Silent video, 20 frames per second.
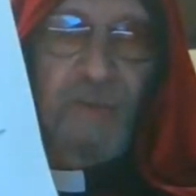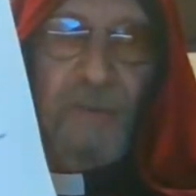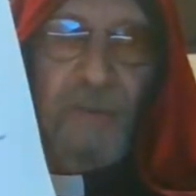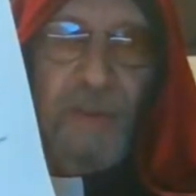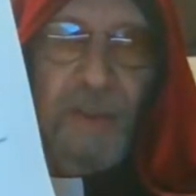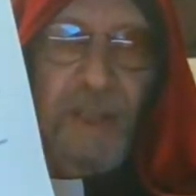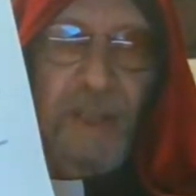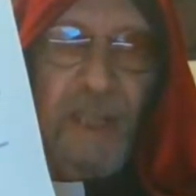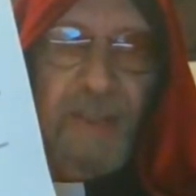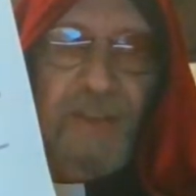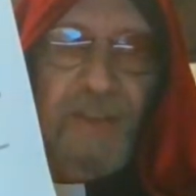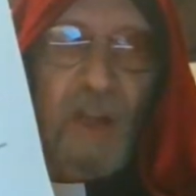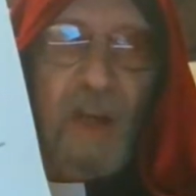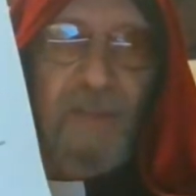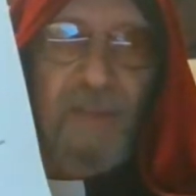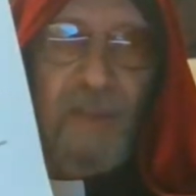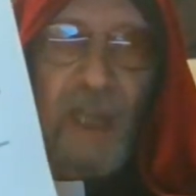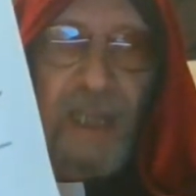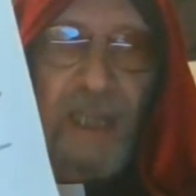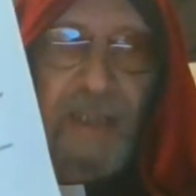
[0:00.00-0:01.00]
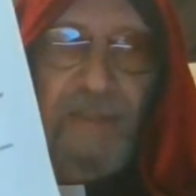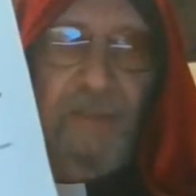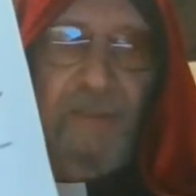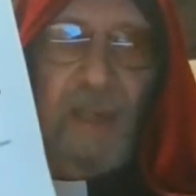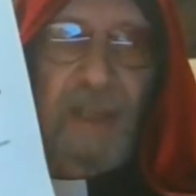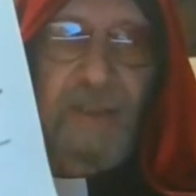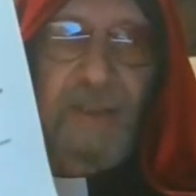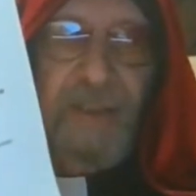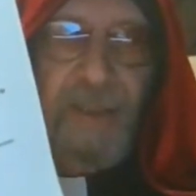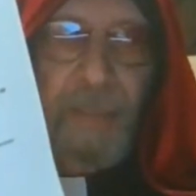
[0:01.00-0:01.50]
for the next offline
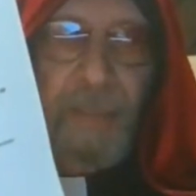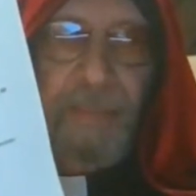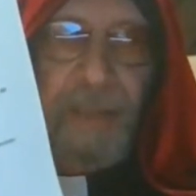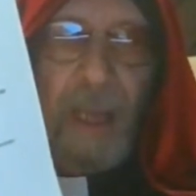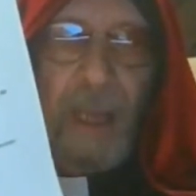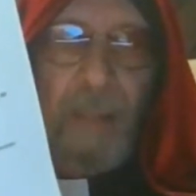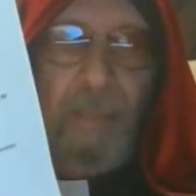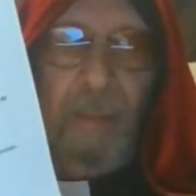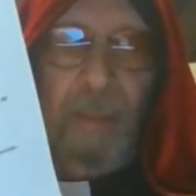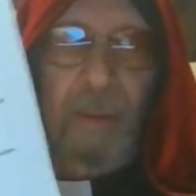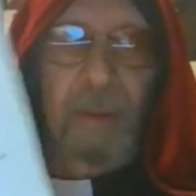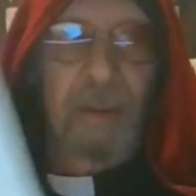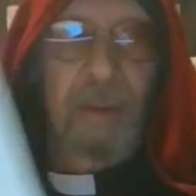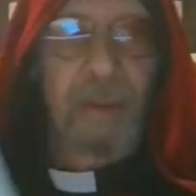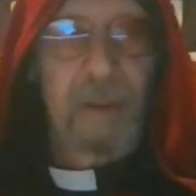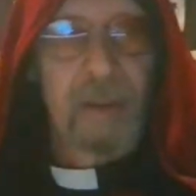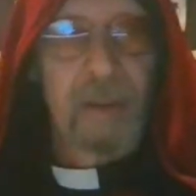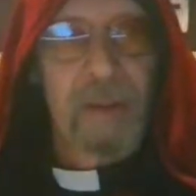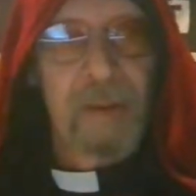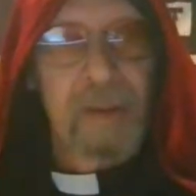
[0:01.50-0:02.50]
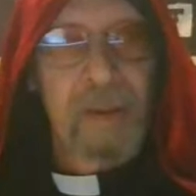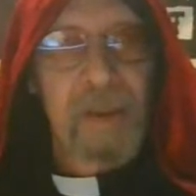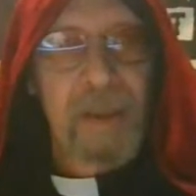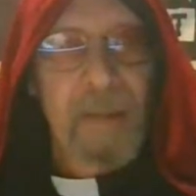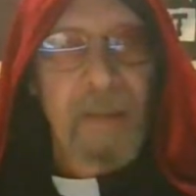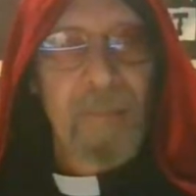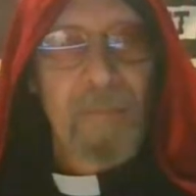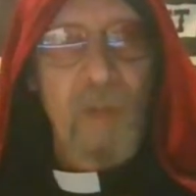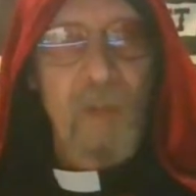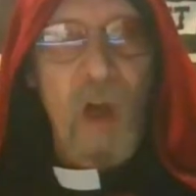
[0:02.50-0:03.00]
event in September.
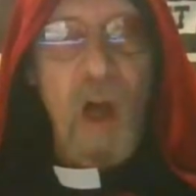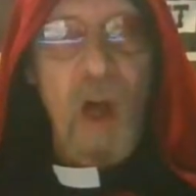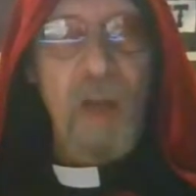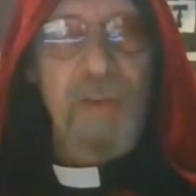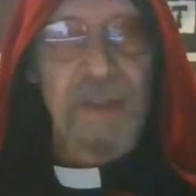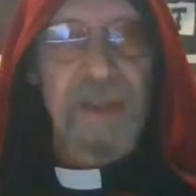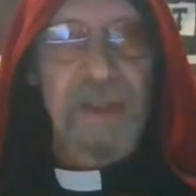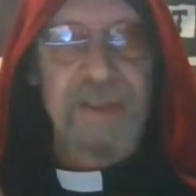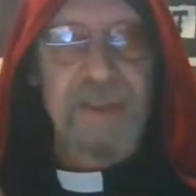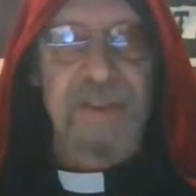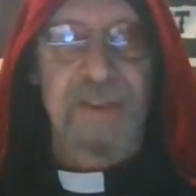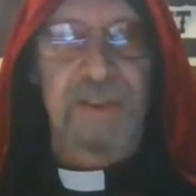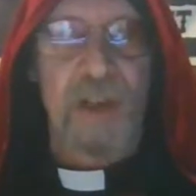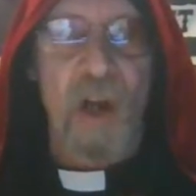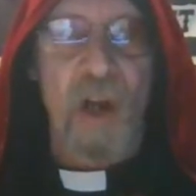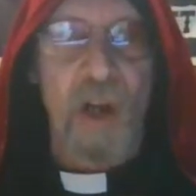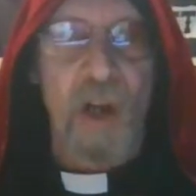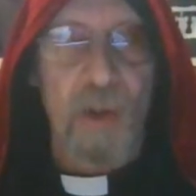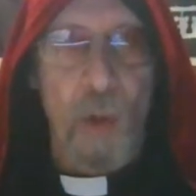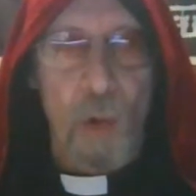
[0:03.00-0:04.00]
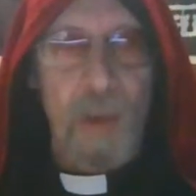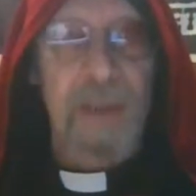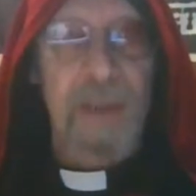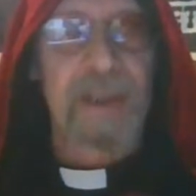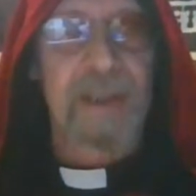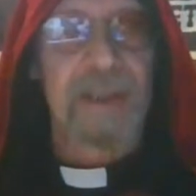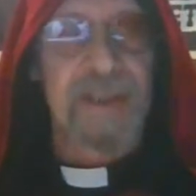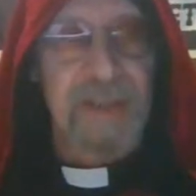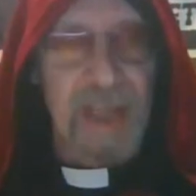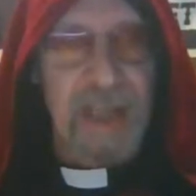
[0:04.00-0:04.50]
All this is called
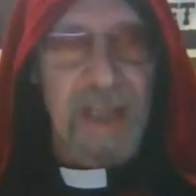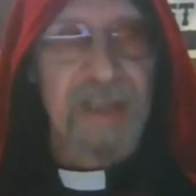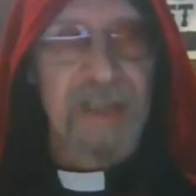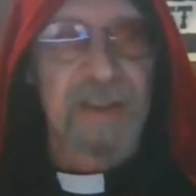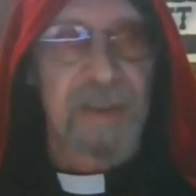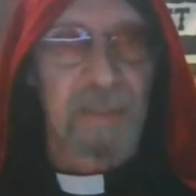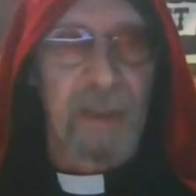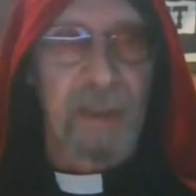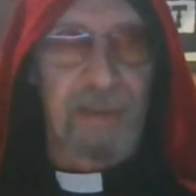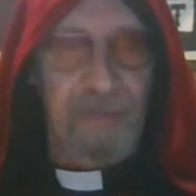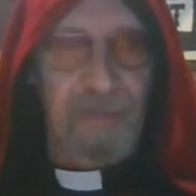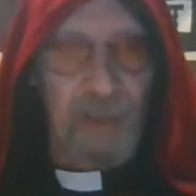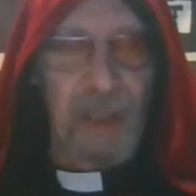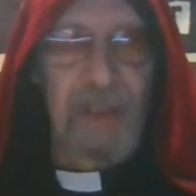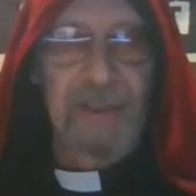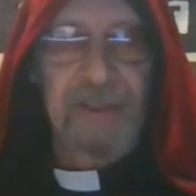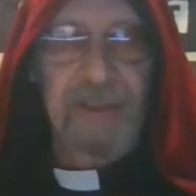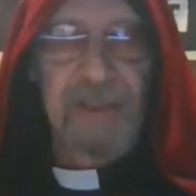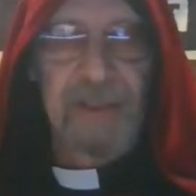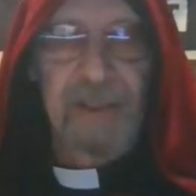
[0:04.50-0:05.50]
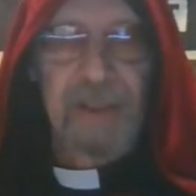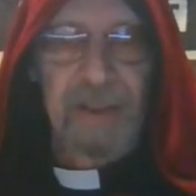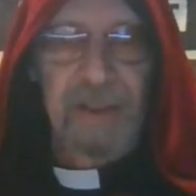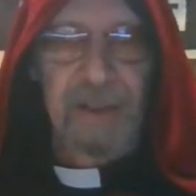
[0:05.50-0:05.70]
organization, my friends.